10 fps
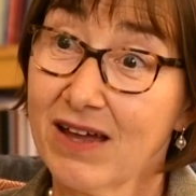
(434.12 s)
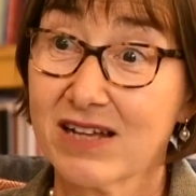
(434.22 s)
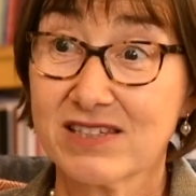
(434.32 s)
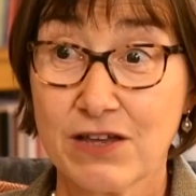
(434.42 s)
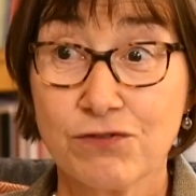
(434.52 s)

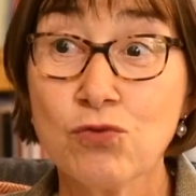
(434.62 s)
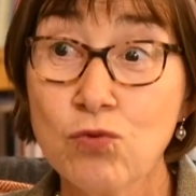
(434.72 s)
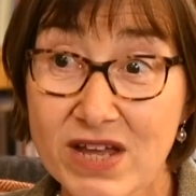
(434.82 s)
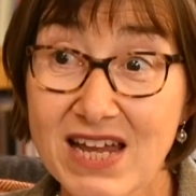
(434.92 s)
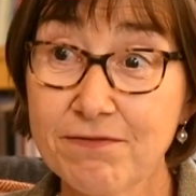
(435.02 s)
I'd say if you
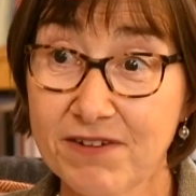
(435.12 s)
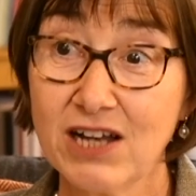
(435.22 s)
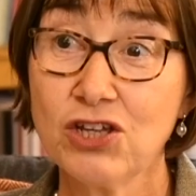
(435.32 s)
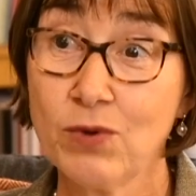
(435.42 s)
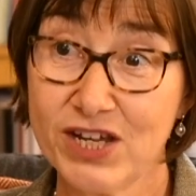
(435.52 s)
really
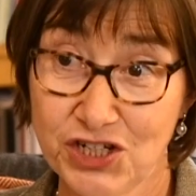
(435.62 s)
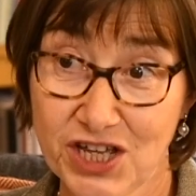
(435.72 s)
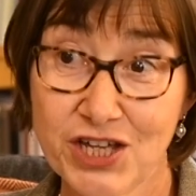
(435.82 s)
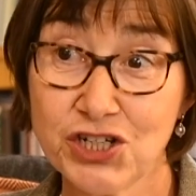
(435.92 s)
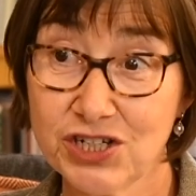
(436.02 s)
value
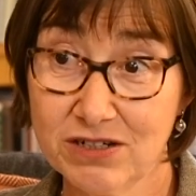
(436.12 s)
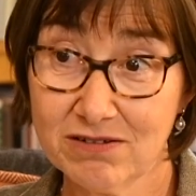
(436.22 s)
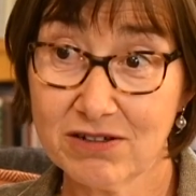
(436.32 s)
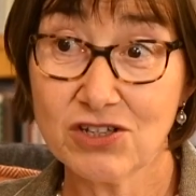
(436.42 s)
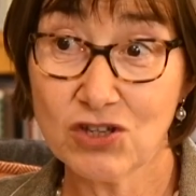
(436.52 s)
education
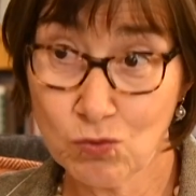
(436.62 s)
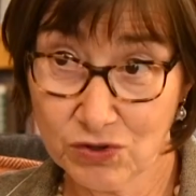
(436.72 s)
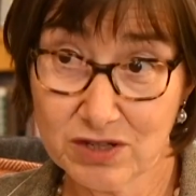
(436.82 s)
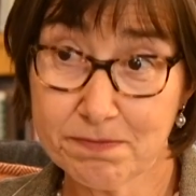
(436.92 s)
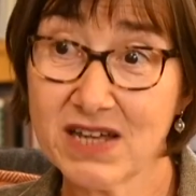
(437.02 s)
and you
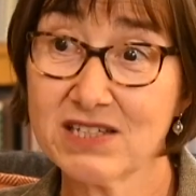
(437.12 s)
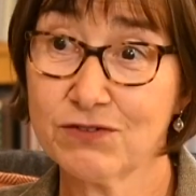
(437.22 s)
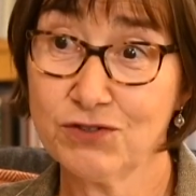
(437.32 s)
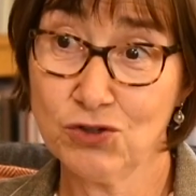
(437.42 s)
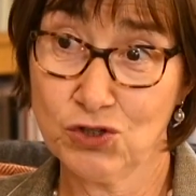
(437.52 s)
want the
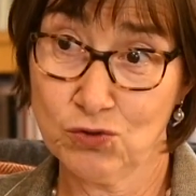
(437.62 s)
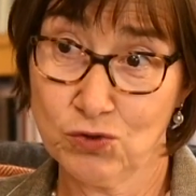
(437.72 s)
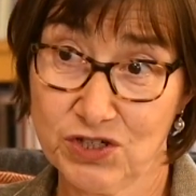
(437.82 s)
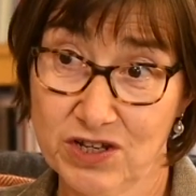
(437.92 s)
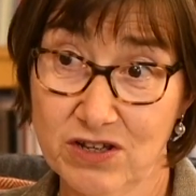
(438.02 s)
best for your
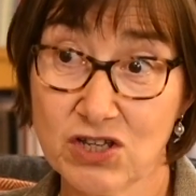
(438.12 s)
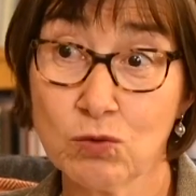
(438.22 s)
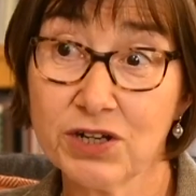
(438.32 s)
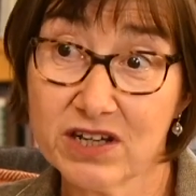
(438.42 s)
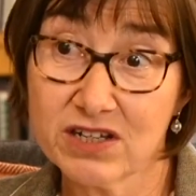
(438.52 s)
daughter, you
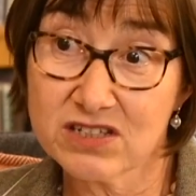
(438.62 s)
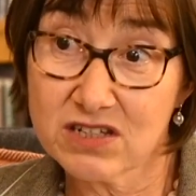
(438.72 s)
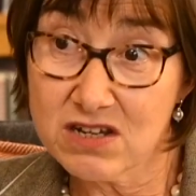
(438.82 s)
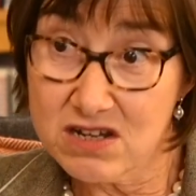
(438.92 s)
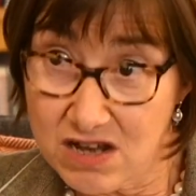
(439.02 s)
want her
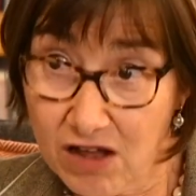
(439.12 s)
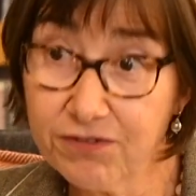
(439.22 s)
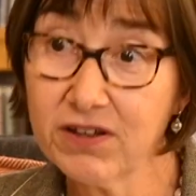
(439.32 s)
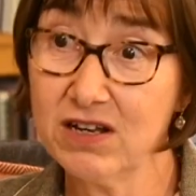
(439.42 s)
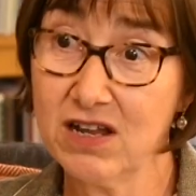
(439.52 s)
to love
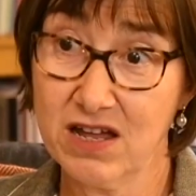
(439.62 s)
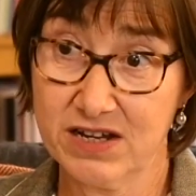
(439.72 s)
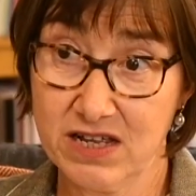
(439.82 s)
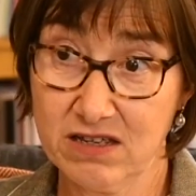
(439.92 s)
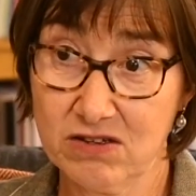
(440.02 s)
her
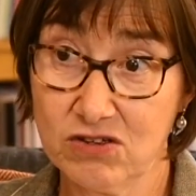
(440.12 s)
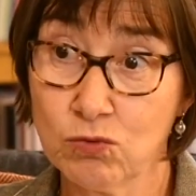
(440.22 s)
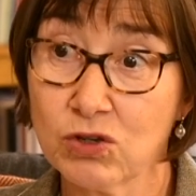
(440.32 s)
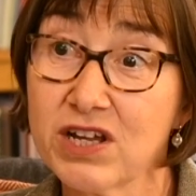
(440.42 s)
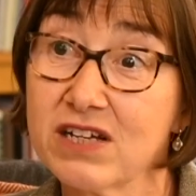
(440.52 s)
learning, you
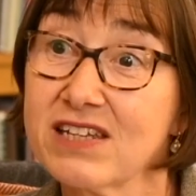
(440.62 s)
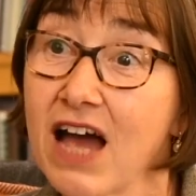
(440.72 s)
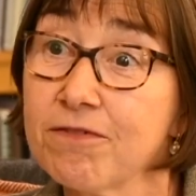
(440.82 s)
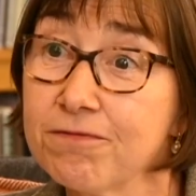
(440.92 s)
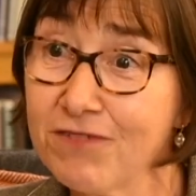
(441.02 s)
want her to
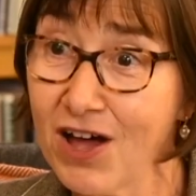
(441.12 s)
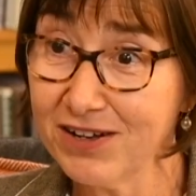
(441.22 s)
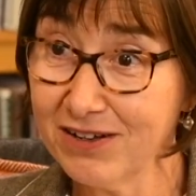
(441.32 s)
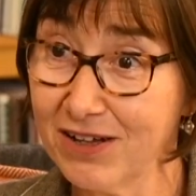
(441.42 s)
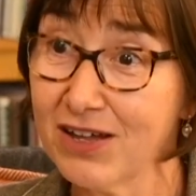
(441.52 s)
have
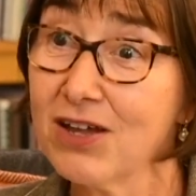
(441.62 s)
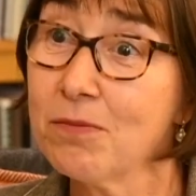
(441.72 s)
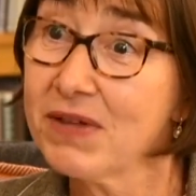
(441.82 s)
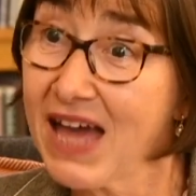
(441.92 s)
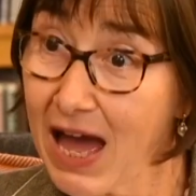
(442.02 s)
fun,
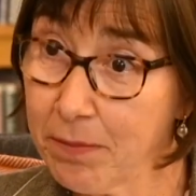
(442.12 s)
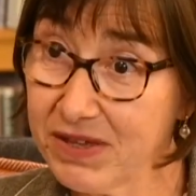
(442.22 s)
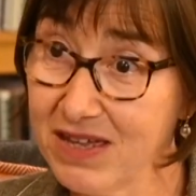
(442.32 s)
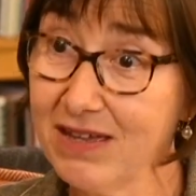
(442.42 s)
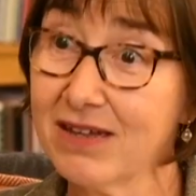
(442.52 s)
be
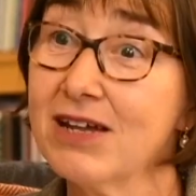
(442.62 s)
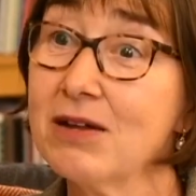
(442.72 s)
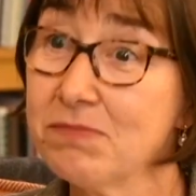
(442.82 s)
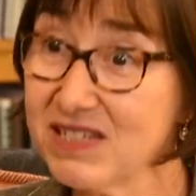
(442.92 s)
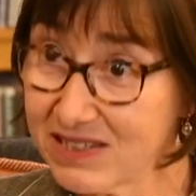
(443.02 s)
happy,
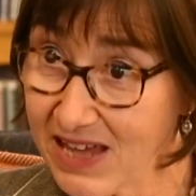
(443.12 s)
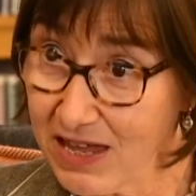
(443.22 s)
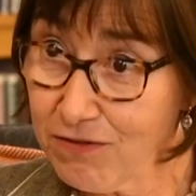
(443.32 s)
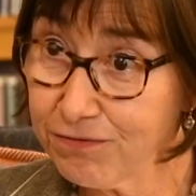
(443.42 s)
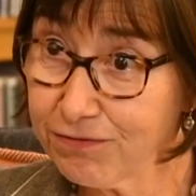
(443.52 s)
be
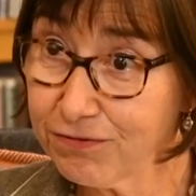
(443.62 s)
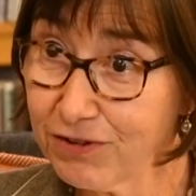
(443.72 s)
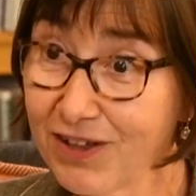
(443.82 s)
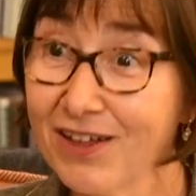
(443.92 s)
safe,